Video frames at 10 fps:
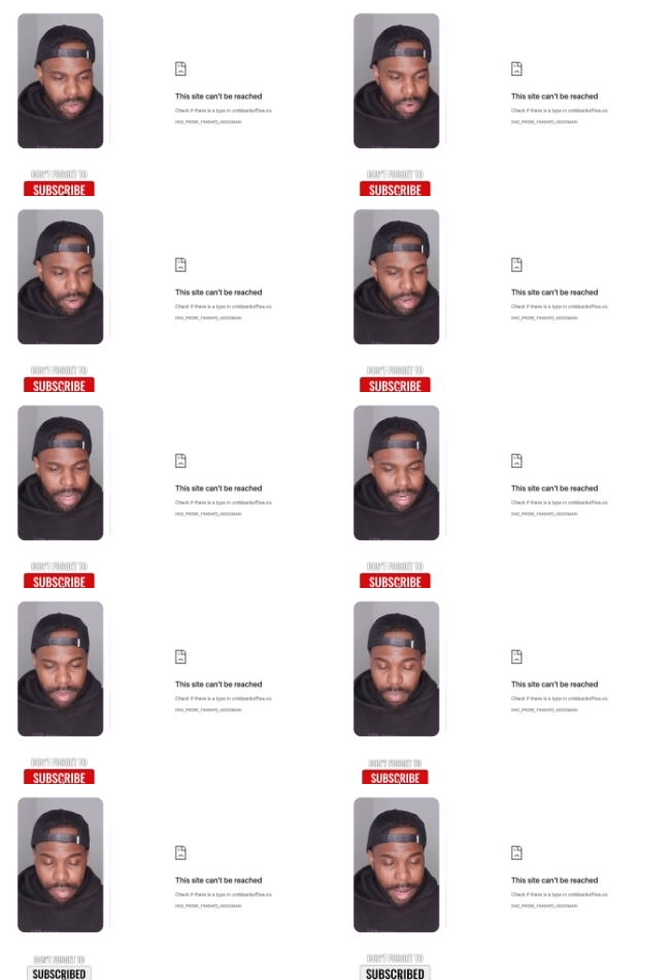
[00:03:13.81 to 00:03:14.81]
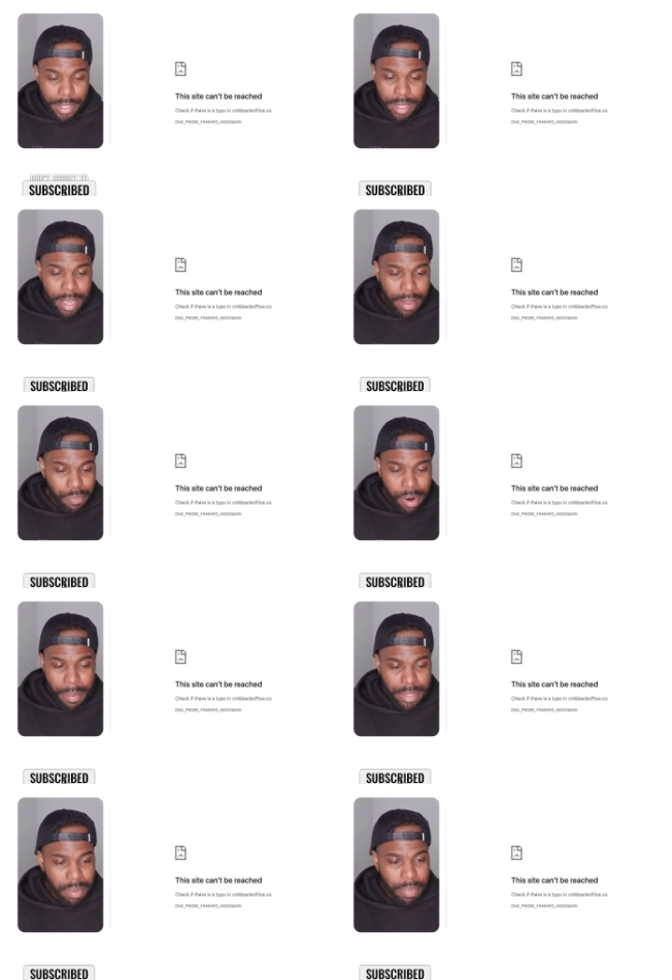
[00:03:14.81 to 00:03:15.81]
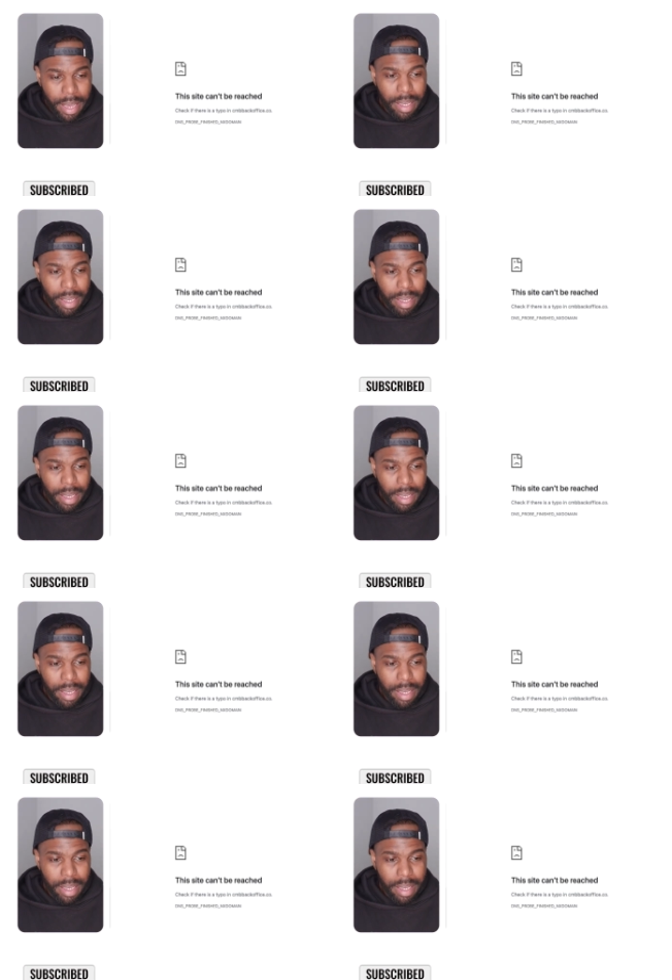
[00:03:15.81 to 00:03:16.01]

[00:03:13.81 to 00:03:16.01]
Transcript: or any project that promised to pay